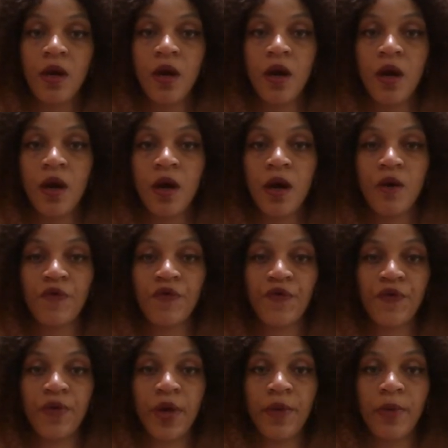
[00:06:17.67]
uh,
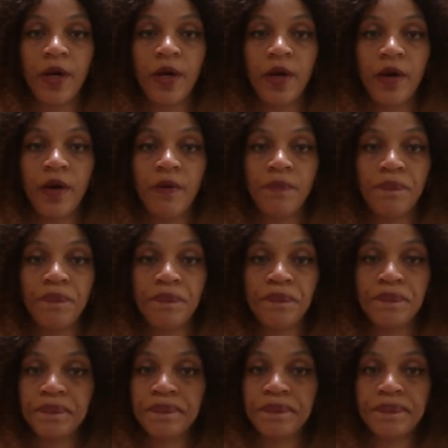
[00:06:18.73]
from, um,
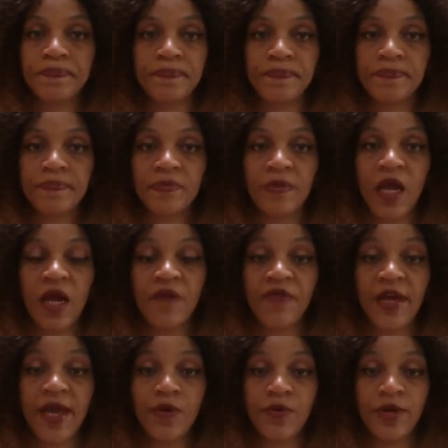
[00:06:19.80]
I
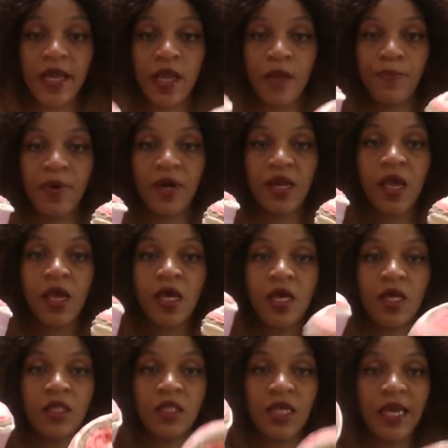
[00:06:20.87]
forget her name, but
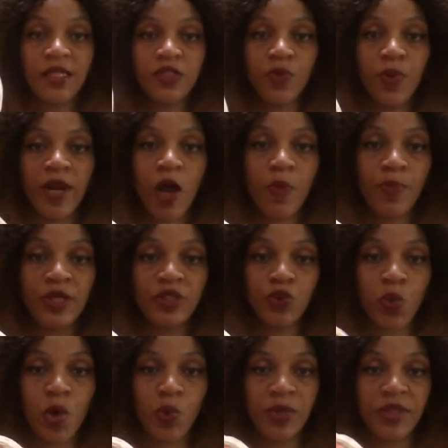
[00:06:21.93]
that is what I'll be
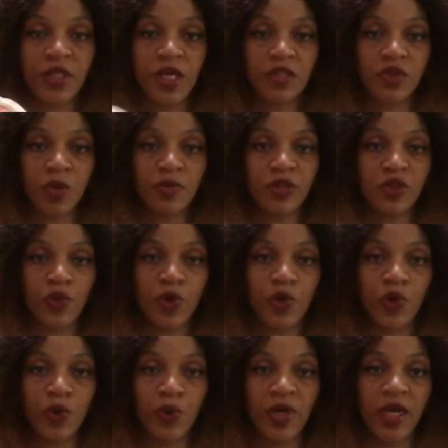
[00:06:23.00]
doing with this. So I'm just going to
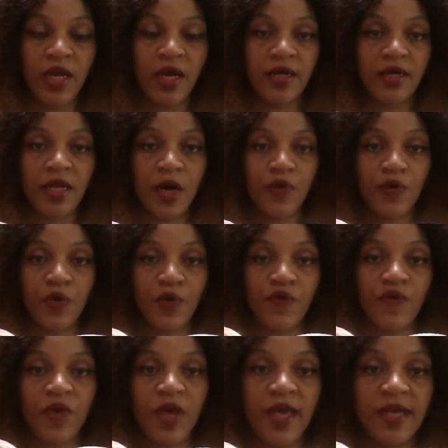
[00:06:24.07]
create another
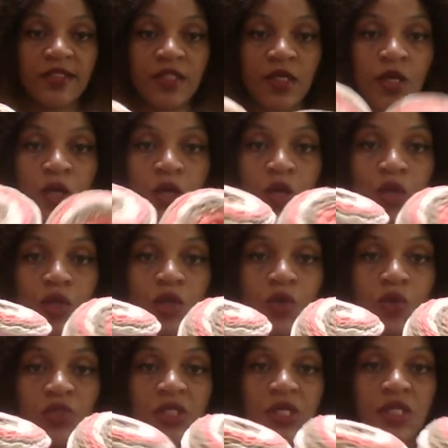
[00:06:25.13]
vest
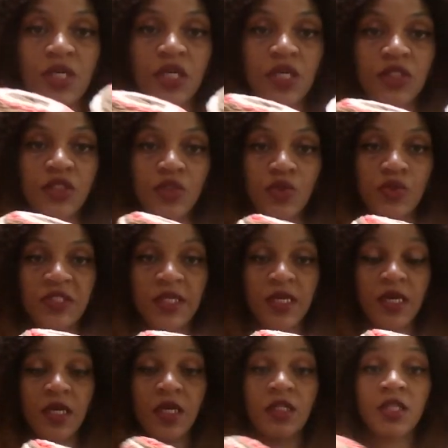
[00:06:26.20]
using these two
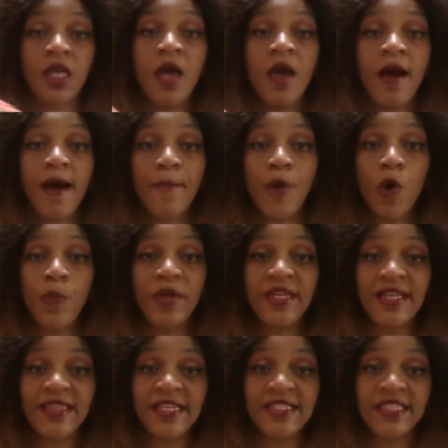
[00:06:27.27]
schemes. I'm hoping
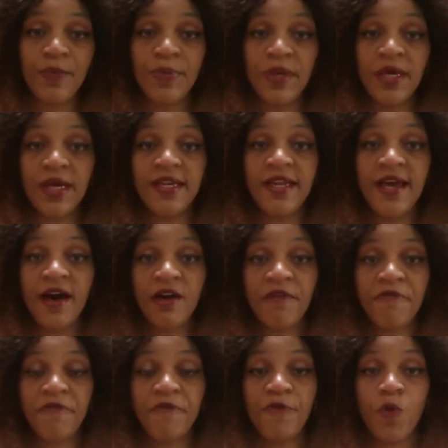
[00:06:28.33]
that this will be enough
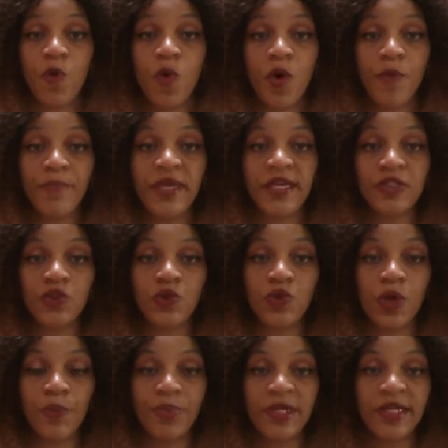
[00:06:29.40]
for me to
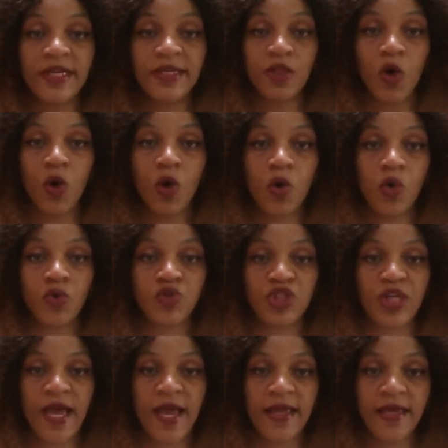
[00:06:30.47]
complete the whole
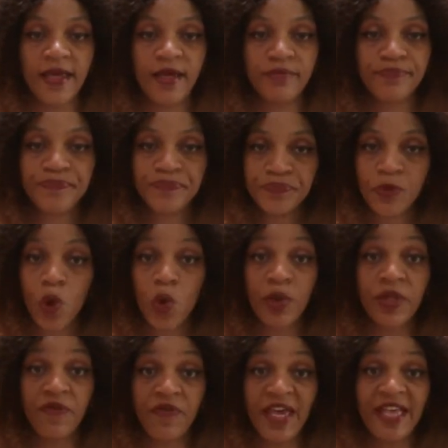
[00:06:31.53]
jacket or
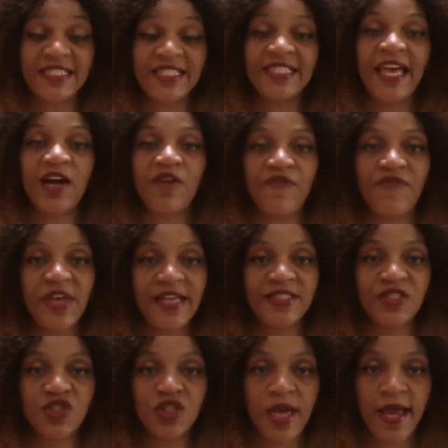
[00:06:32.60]
the vest. It's like a
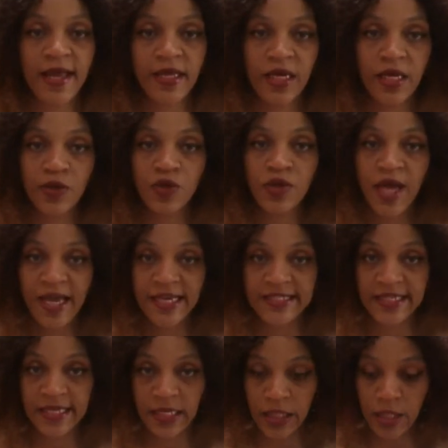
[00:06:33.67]
vest jacket. You guys
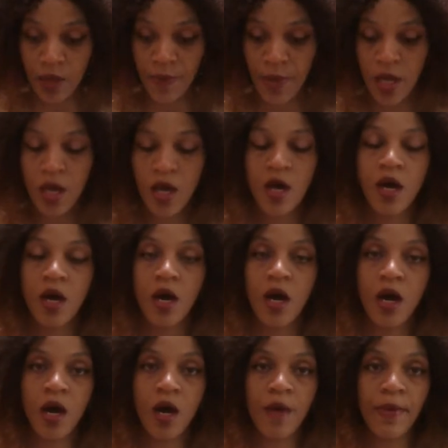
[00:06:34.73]
seen them
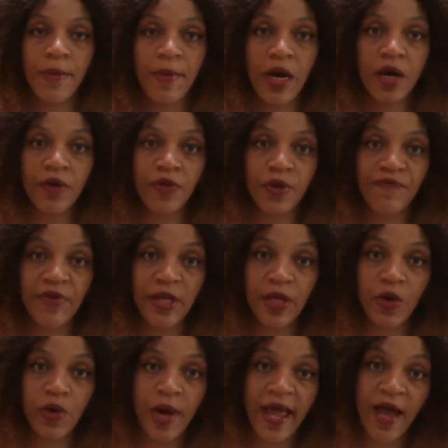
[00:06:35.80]
uh, in my other
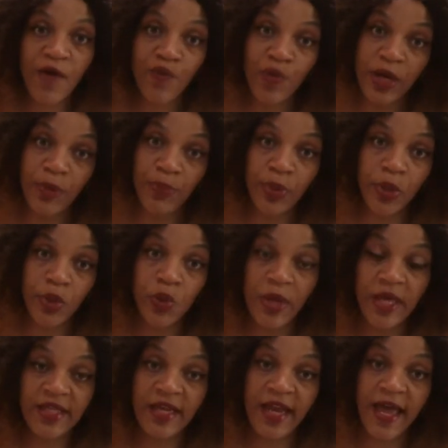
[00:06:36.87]
video. I have one in blue
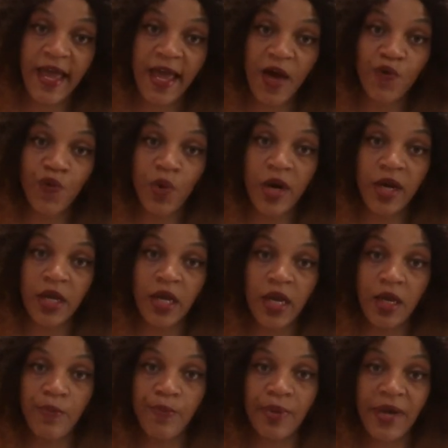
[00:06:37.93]
and then I have one
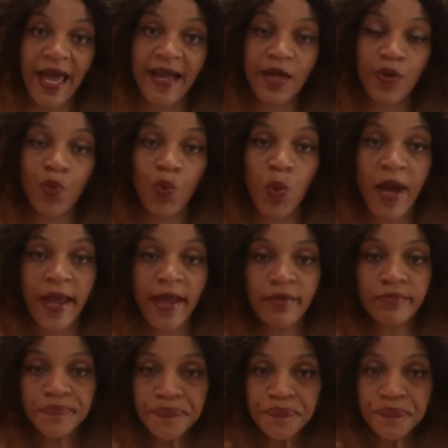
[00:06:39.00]
in black and white.
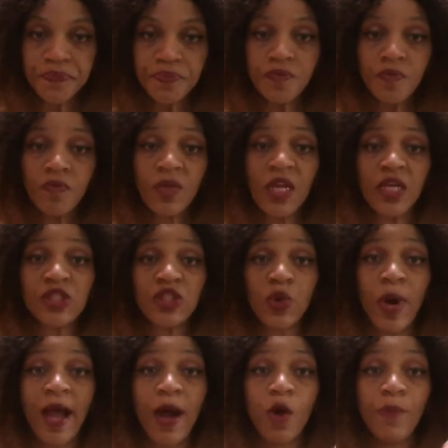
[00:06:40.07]
So
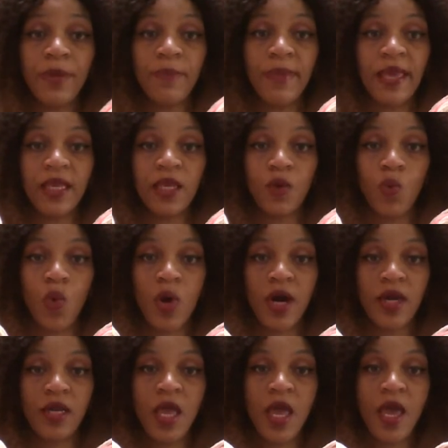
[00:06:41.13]
I'll be making
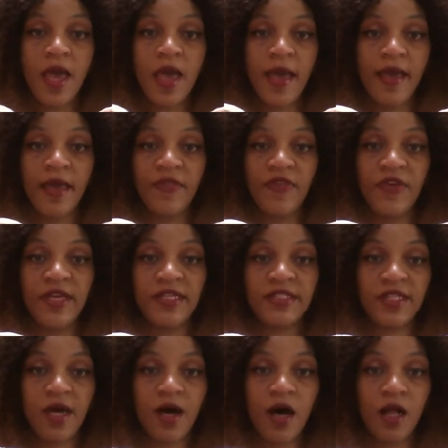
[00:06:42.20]
one and these
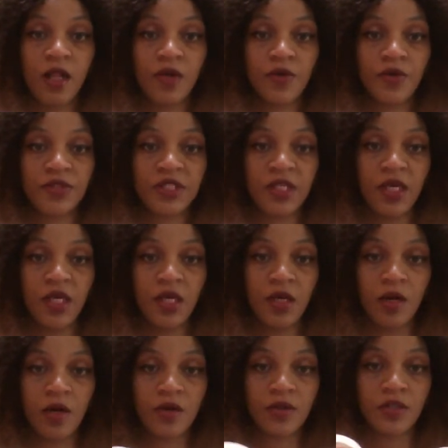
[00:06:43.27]
colors
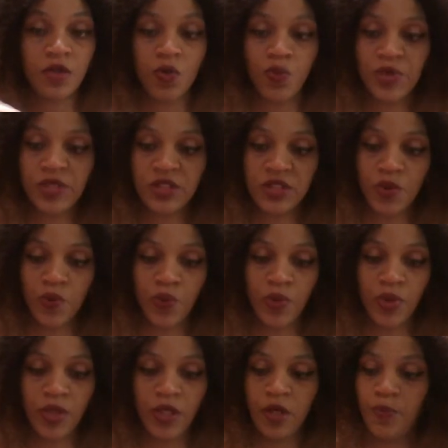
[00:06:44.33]
here so which is some
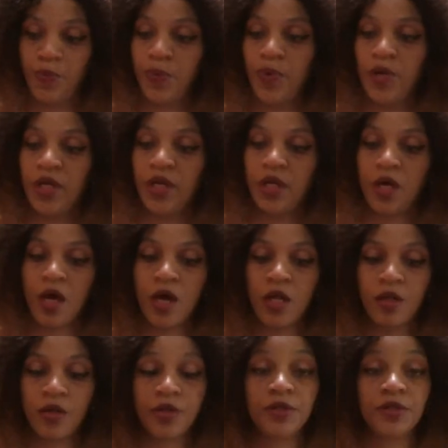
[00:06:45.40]
really pretty
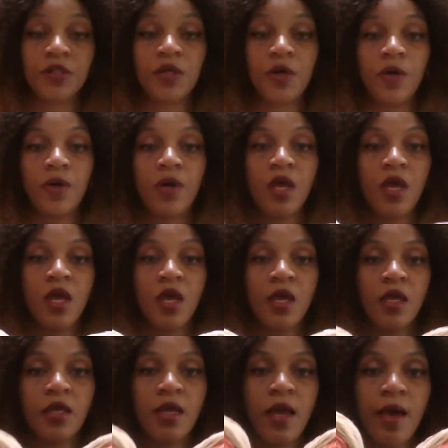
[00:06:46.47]
colors so
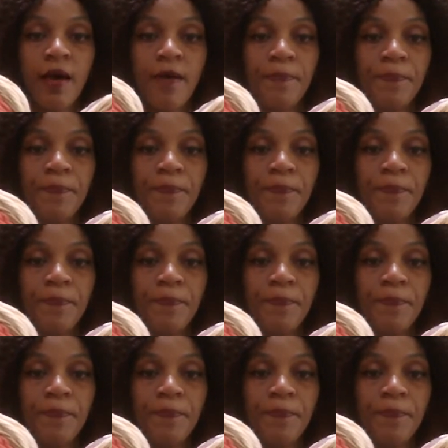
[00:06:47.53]
yeah